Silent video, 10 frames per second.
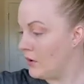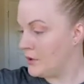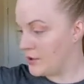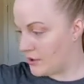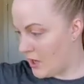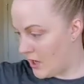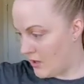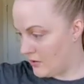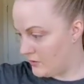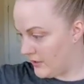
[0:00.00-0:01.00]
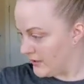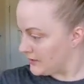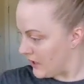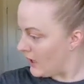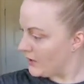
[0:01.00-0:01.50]
So
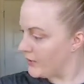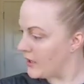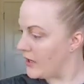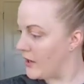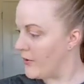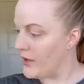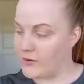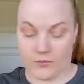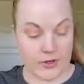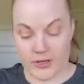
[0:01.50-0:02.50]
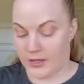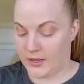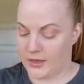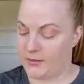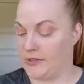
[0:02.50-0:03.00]
next color we're gonna go in
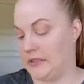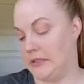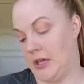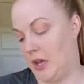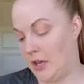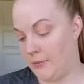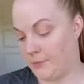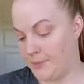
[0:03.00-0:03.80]
with, let me see.